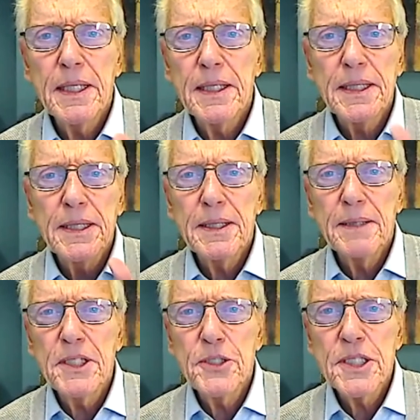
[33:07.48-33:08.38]
Let
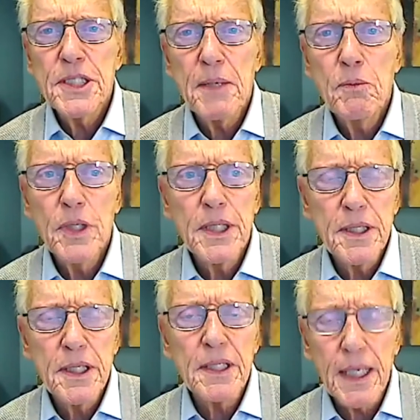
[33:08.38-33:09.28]
me just say one other
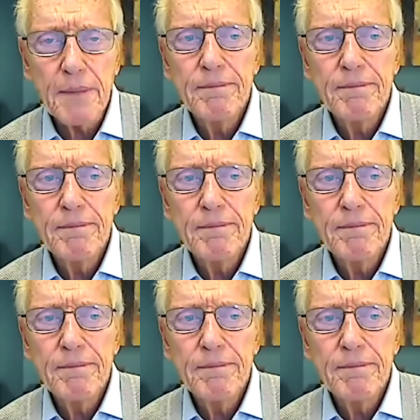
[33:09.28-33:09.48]
thing.